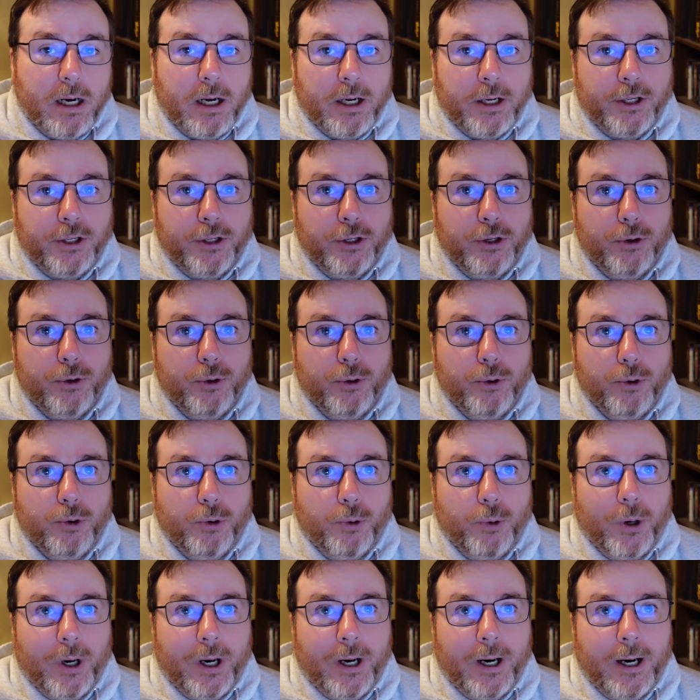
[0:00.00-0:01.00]

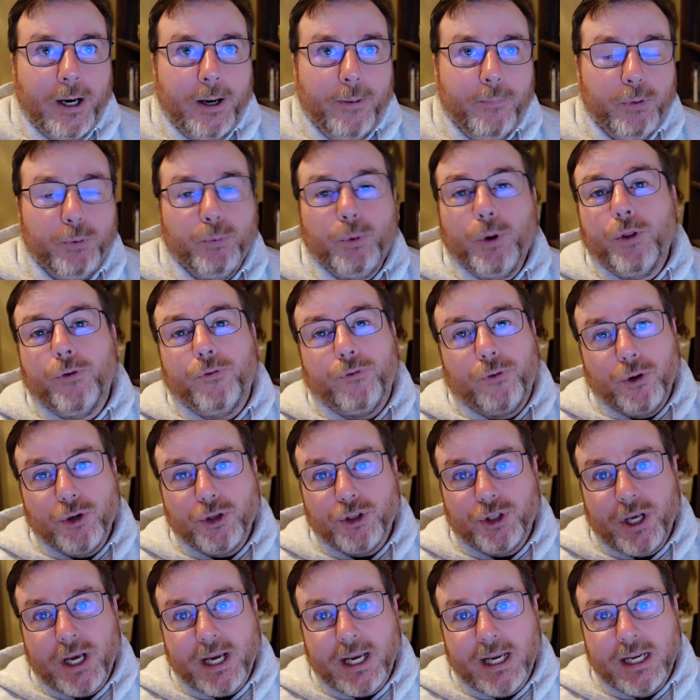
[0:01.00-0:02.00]
well, the
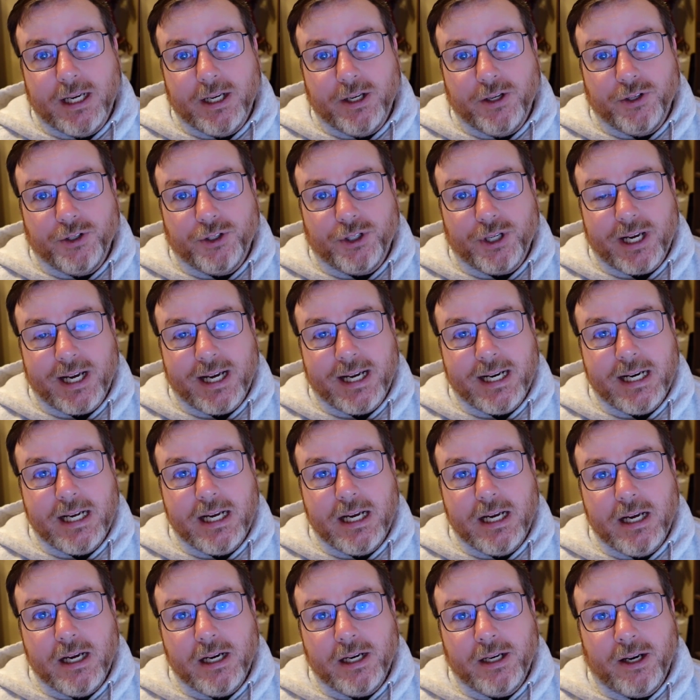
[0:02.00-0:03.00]
first thing is
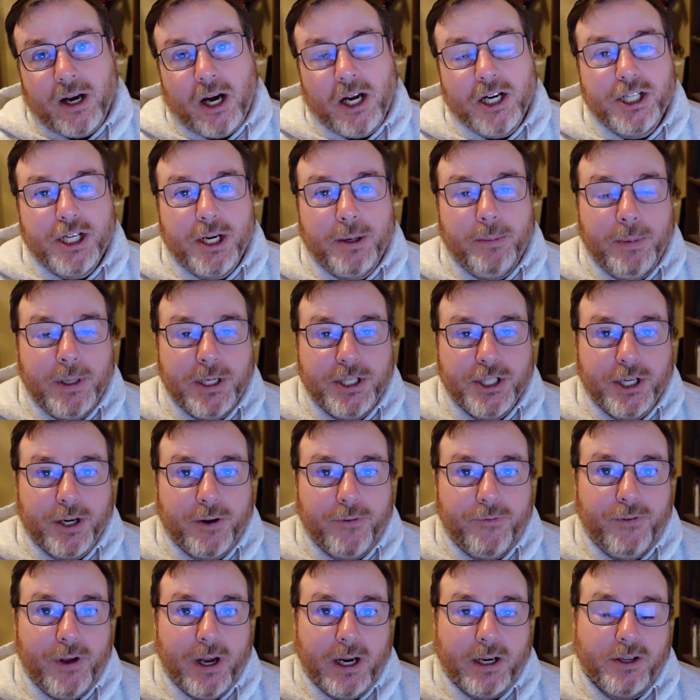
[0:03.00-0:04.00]
any non-damaging
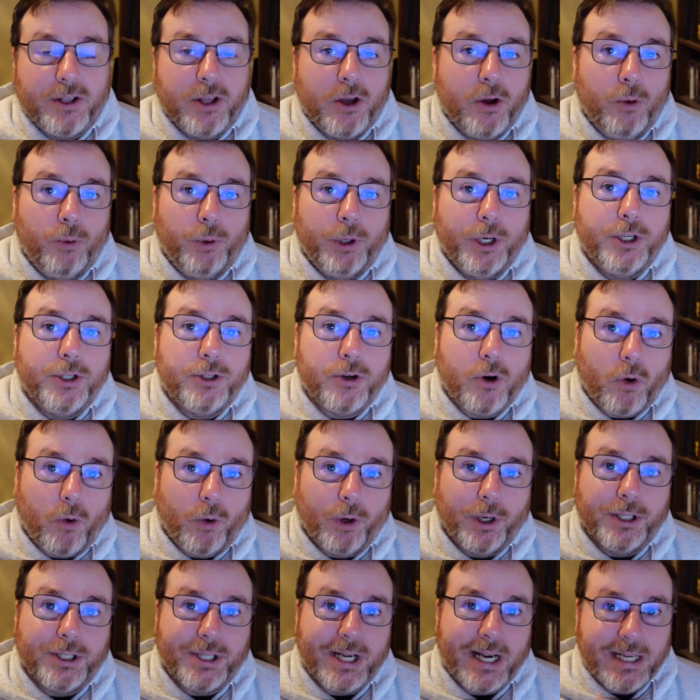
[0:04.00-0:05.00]
effect that only
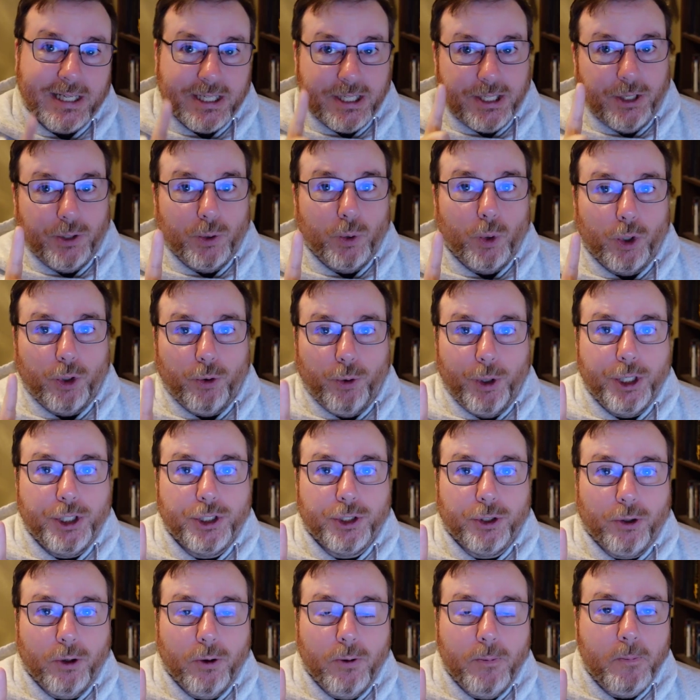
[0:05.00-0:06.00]
targets a single
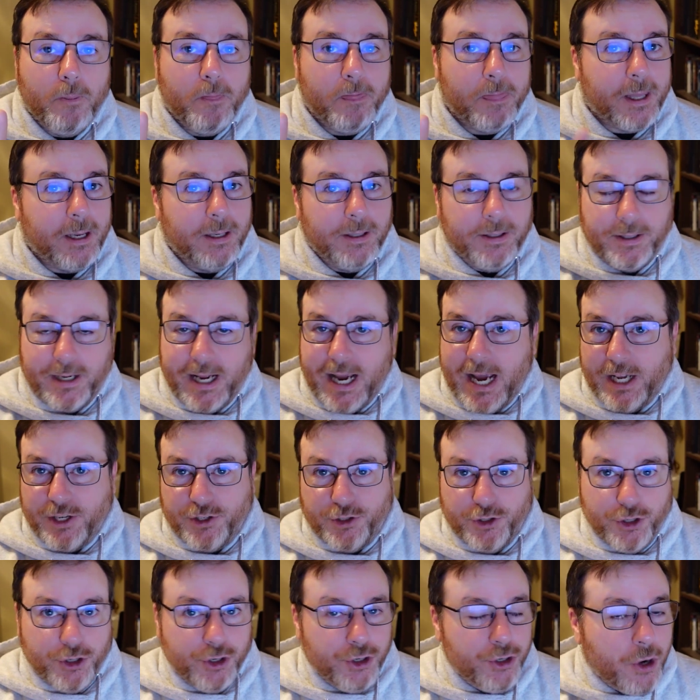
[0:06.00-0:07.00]
creature
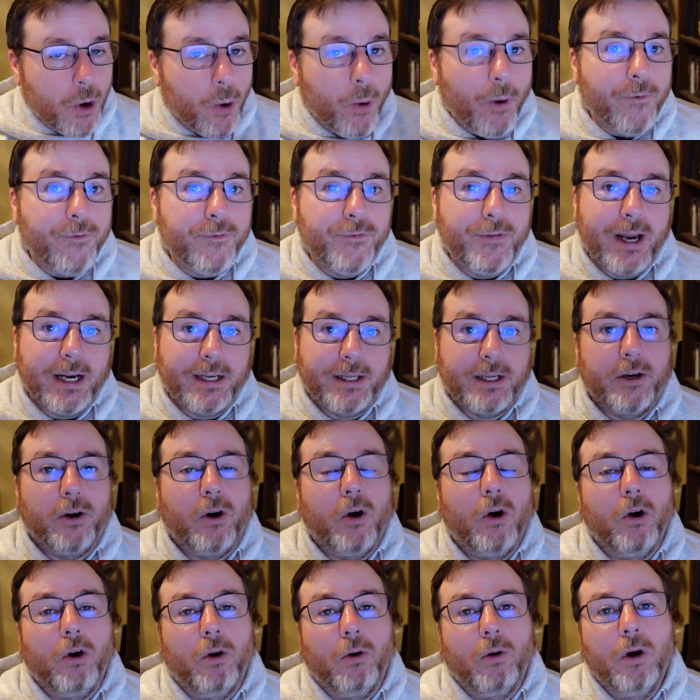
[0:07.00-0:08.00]
has no effect at
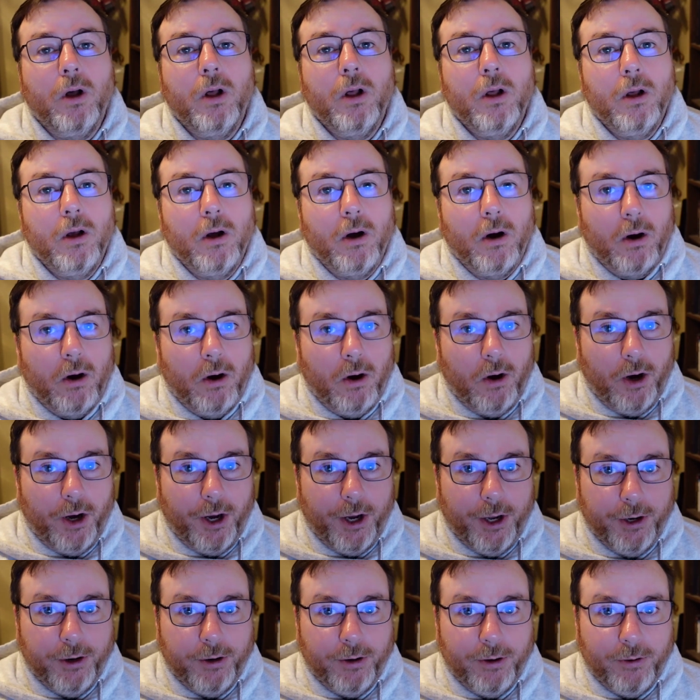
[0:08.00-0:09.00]
all
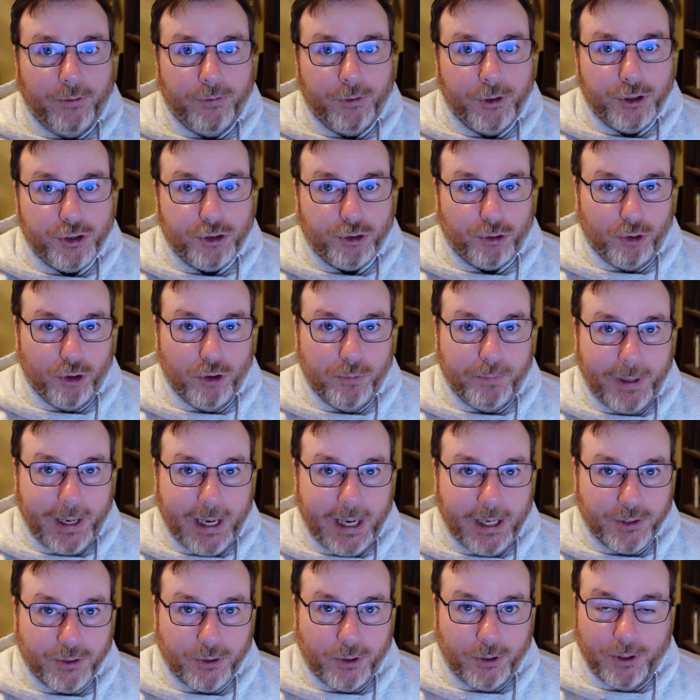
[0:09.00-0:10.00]
on the troop
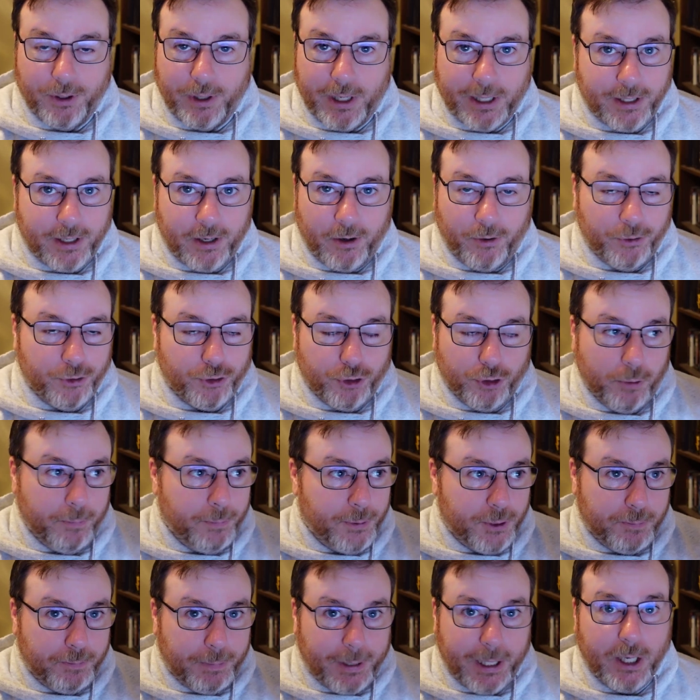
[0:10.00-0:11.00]
on
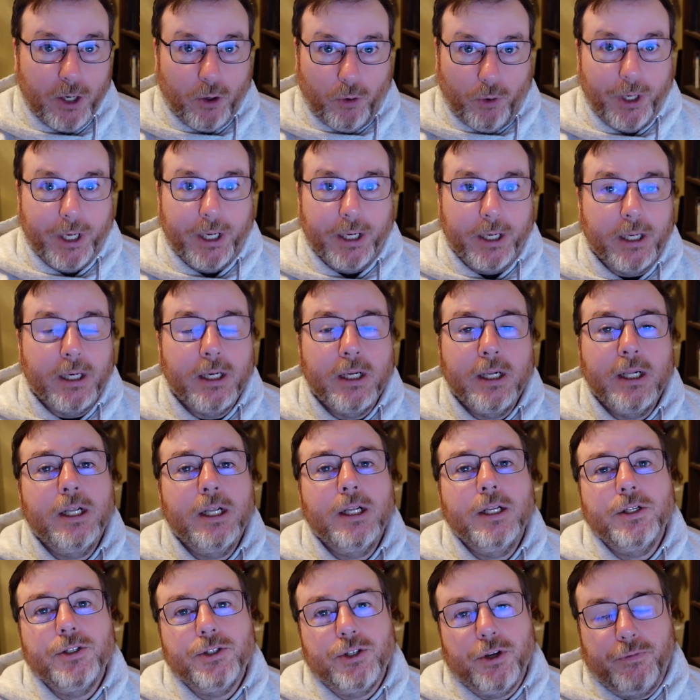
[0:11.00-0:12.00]
troops. Period.
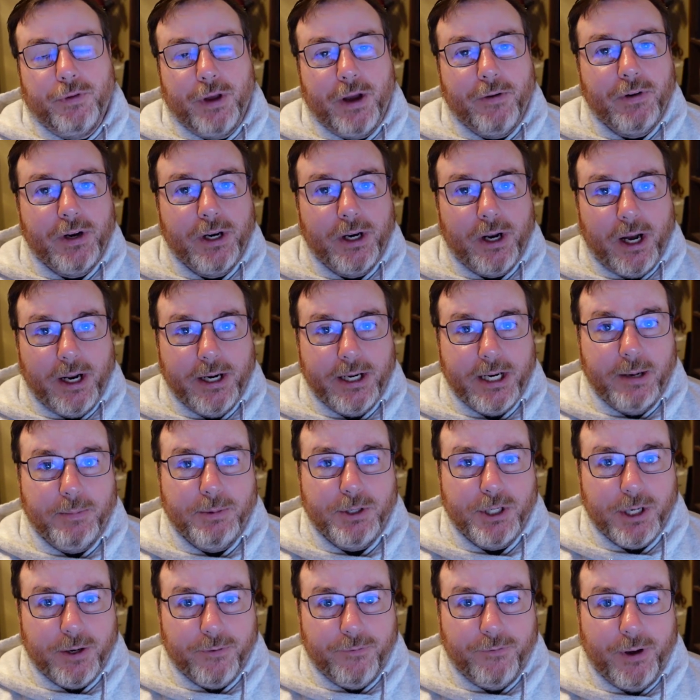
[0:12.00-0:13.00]
So if you have a
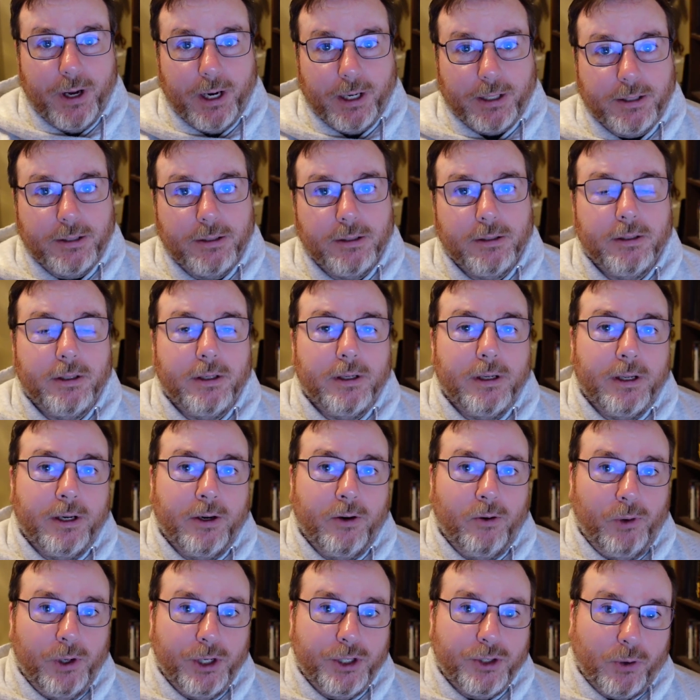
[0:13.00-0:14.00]
non-damaging effect, it
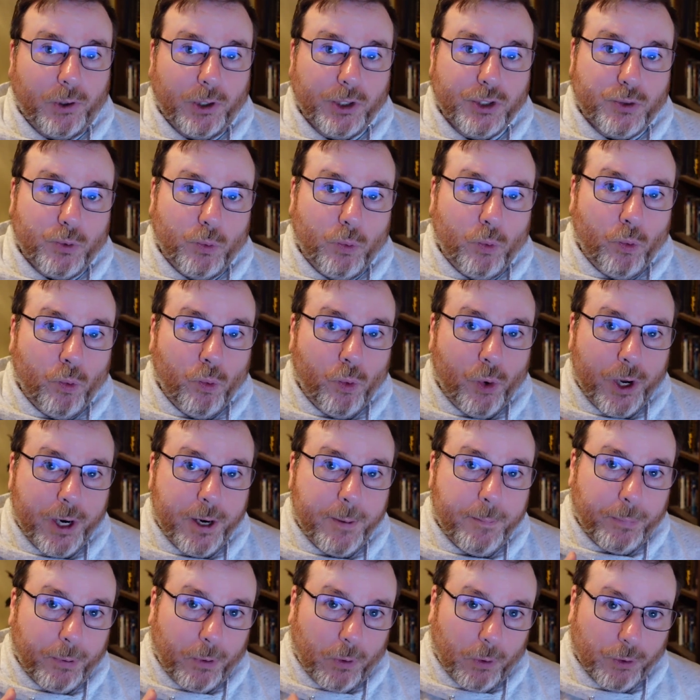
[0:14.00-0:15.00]
only targets
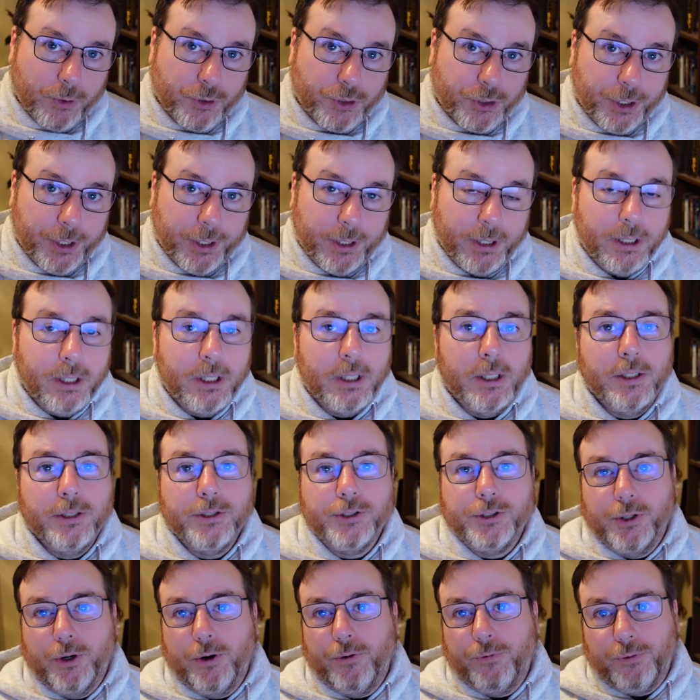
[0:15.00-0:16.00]
one person.
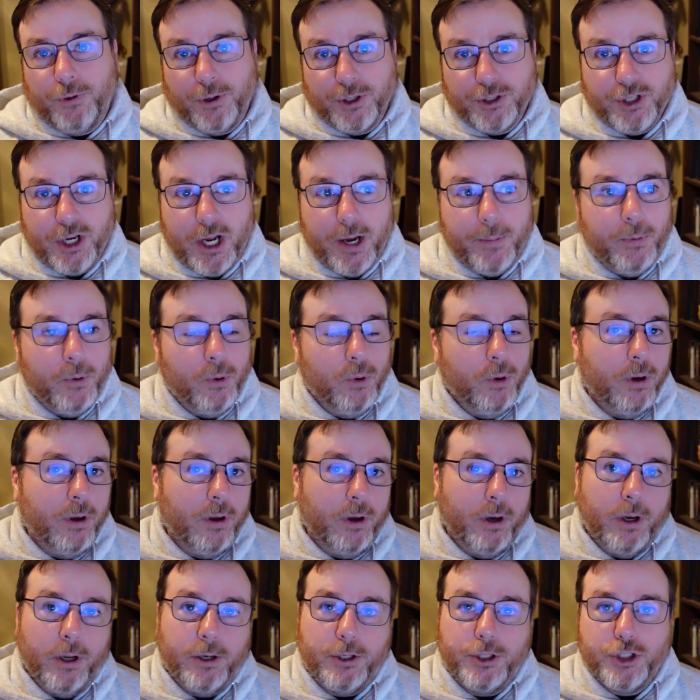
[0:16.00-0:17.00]
So, for example,
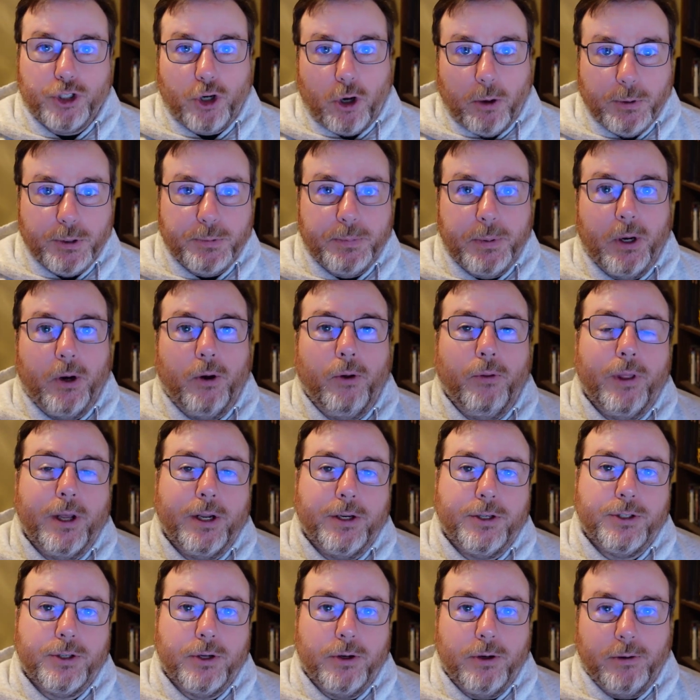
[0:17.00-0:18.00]
a charm spell
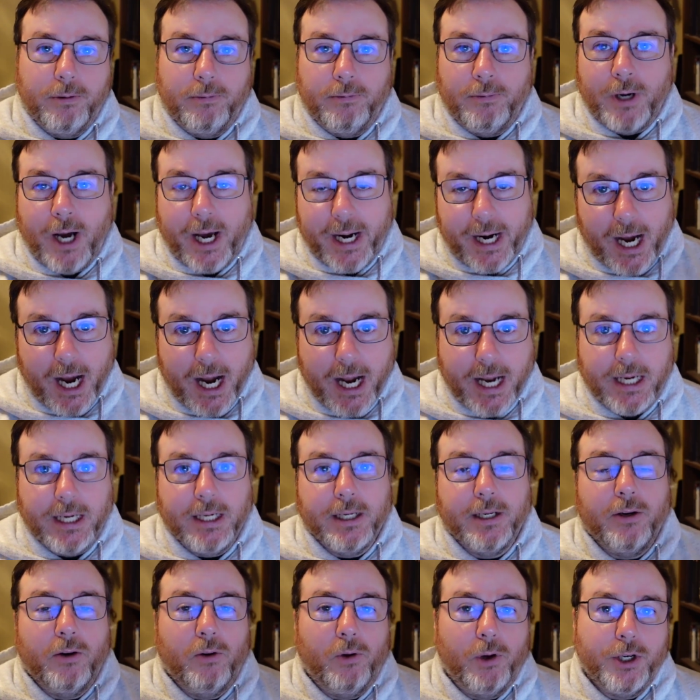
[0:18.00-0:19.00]
that's not
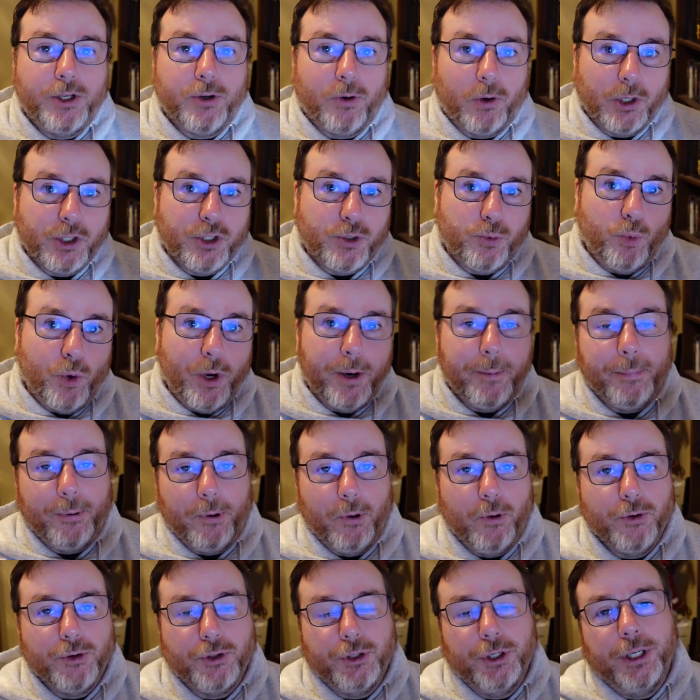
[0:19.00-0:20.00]
heightened, it only targets one
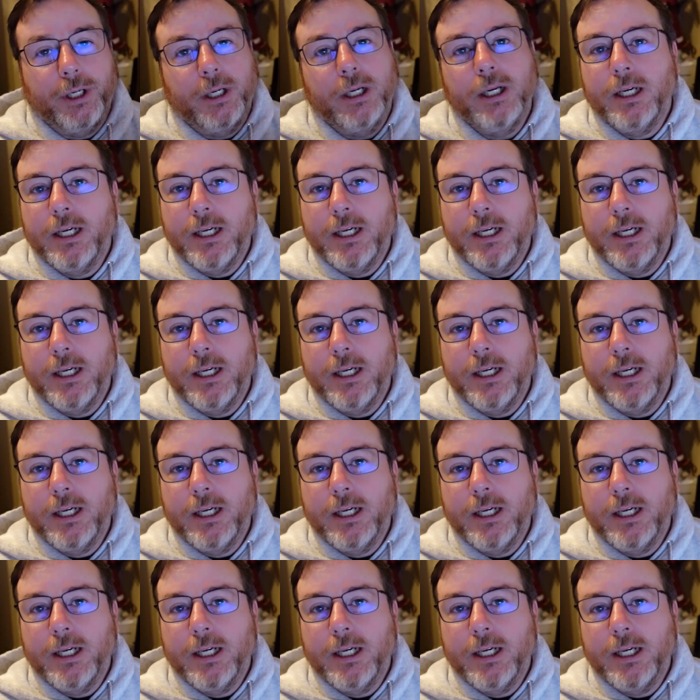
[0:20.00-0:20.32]
person,